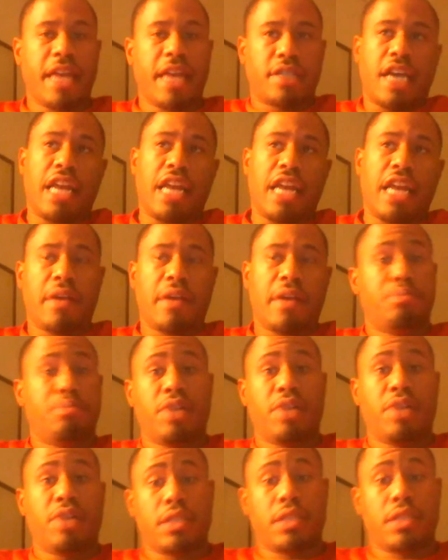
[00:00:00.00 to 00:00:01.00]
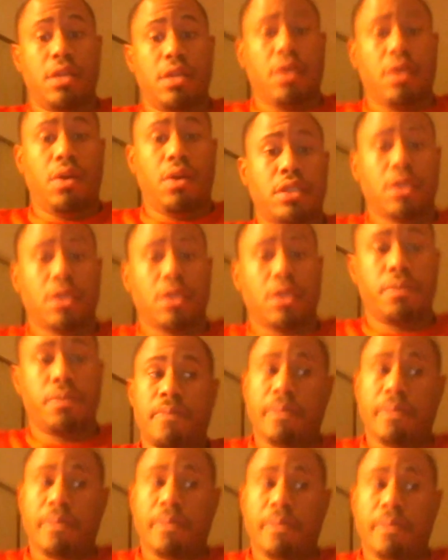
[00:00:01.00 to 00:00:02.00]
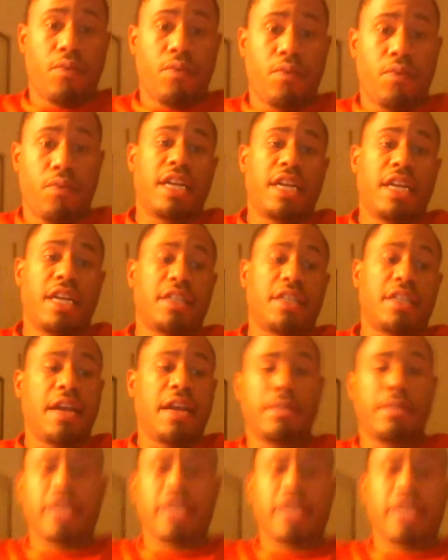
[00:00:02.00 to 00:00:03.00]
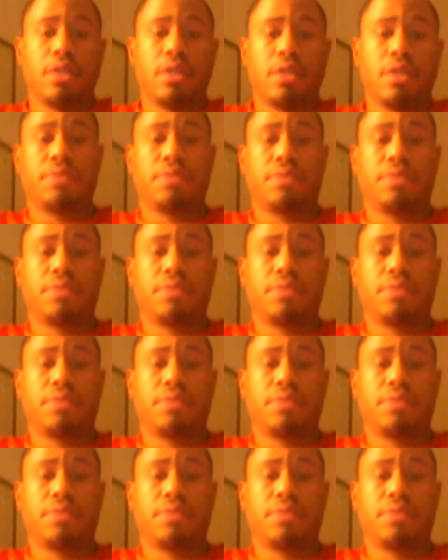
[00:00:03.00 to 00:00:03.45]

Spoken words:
outside of family. Plus, you know, also reaching out to family and, you know,